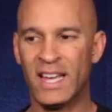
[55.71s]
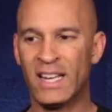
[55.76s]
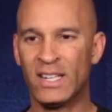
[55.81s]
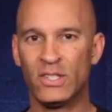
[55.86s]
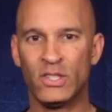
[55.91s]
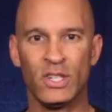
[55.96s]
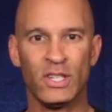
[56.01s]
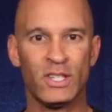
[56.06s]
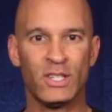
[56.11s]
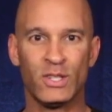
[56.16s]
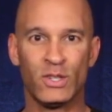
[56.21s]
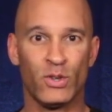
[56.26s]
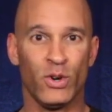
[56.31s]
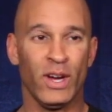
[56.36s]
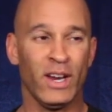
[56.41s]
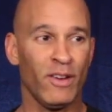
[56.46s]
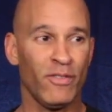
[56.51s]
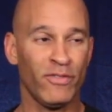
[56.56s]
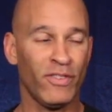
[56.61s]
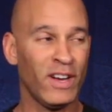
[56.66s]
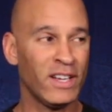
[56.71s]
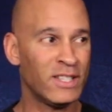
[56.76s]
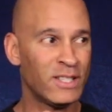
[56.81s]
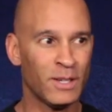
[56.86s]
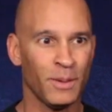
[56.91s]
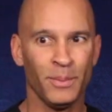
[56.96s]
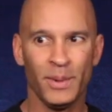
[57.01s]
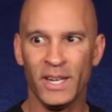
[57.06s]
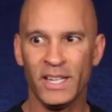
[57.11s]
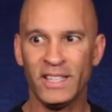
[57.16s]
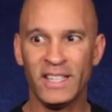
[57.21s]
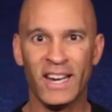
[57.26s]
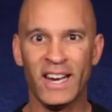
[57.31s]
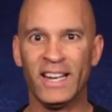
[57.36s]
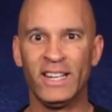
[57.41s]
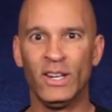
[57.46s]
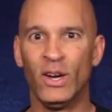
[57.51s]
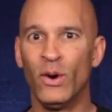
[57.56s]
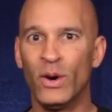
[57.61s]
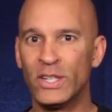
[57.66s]
then just try to find somebody that
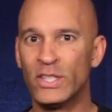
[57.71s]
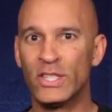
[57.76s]
I know